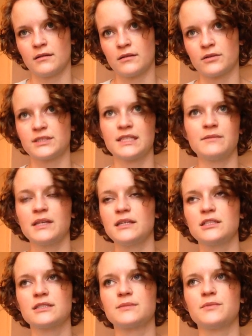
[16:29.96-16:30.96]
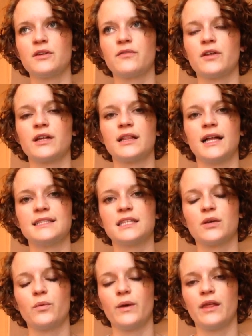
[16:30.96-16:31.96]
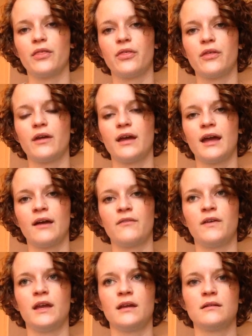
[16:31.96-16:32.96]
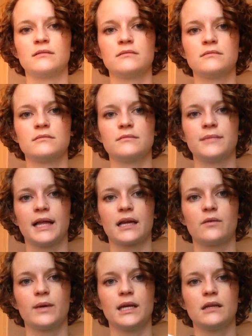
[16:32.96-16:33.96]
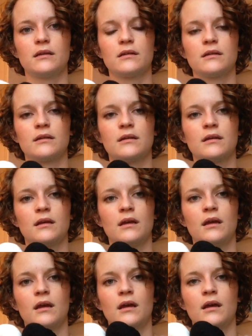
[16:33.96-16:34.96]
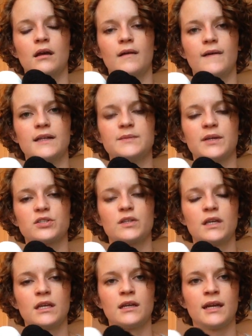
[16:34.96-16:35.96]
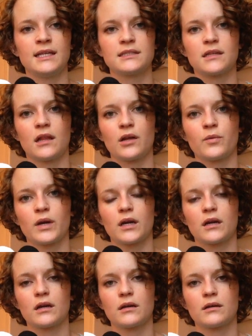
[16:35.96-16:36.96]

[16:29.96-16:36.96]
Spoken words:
or something just beautiful and classic with having black and white, especially in a nice color work.